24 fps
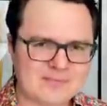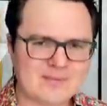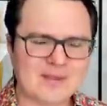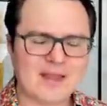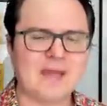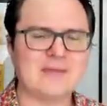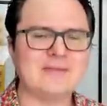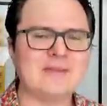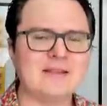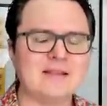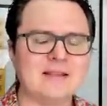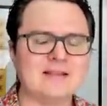I
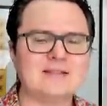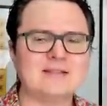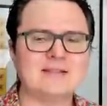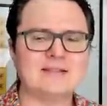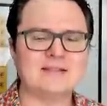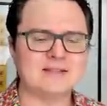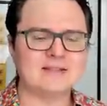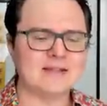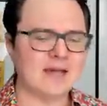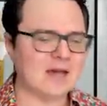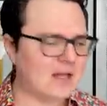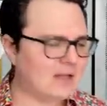think this has
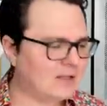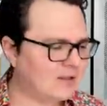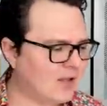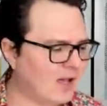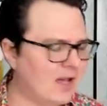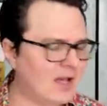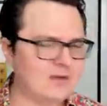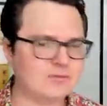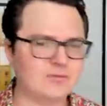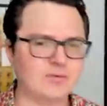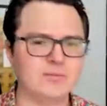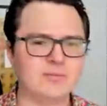got a
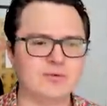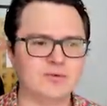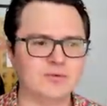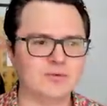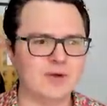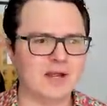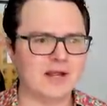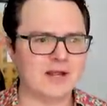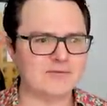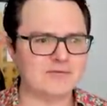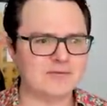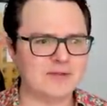lot of room to
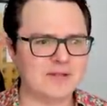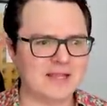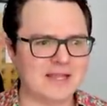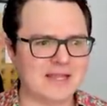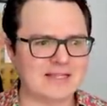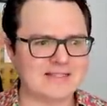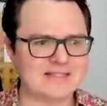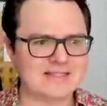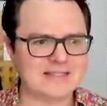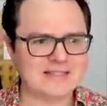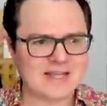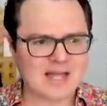run. I feel like
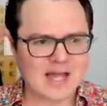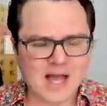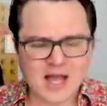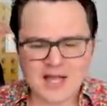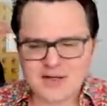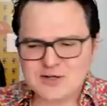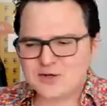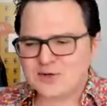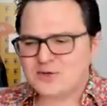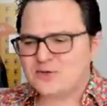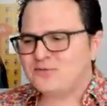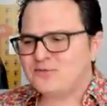it's an
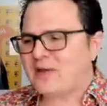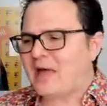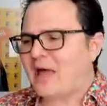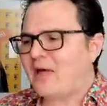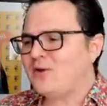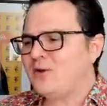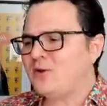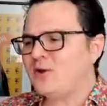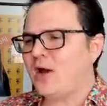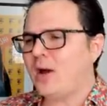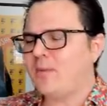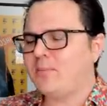
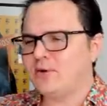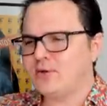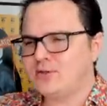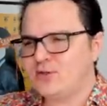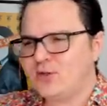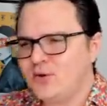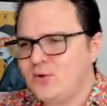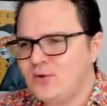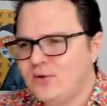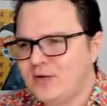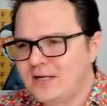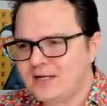undervalued
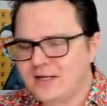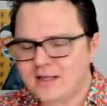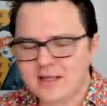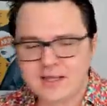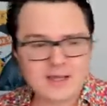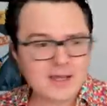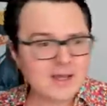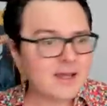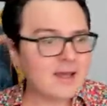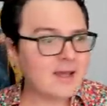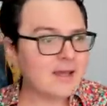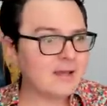opportunity
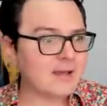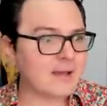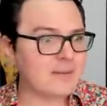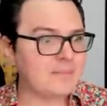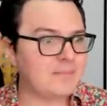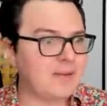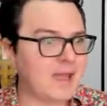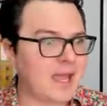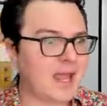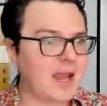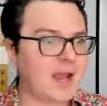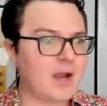
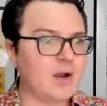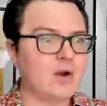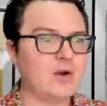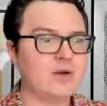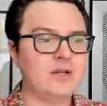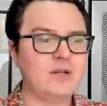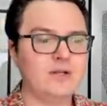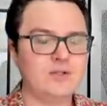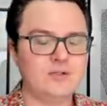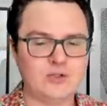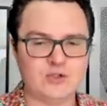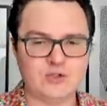
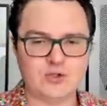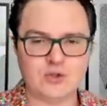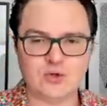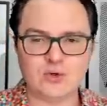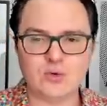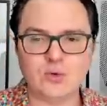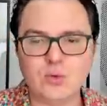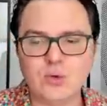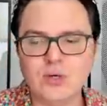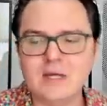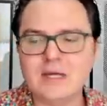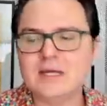compared
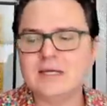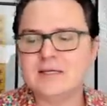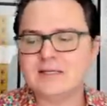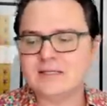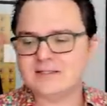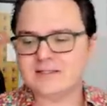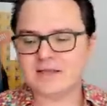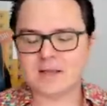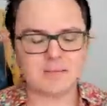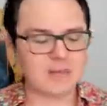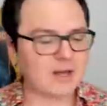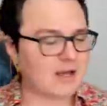to
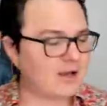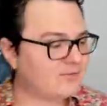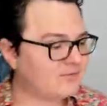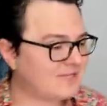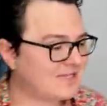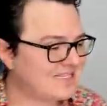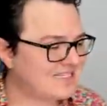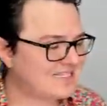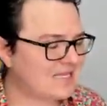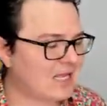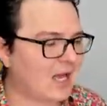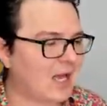some of
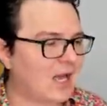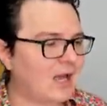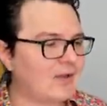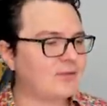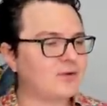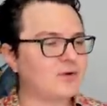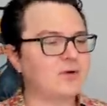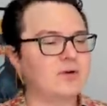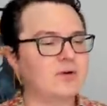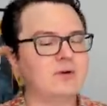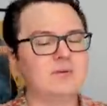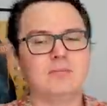these
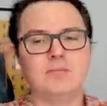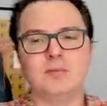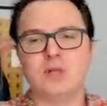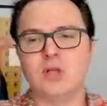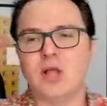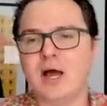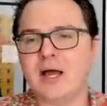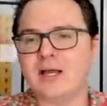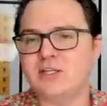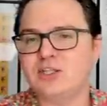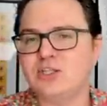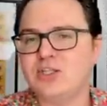other
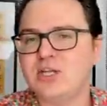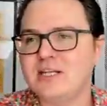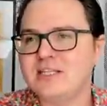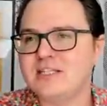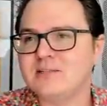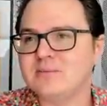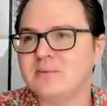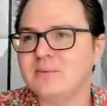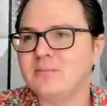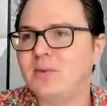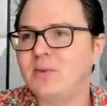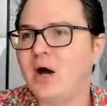blockchains that
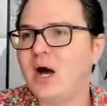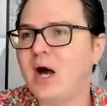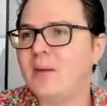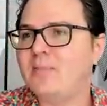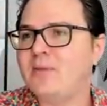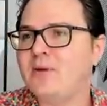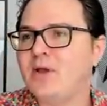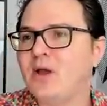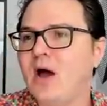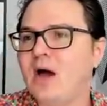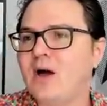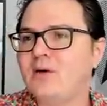have been
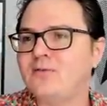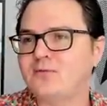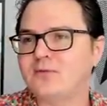popping off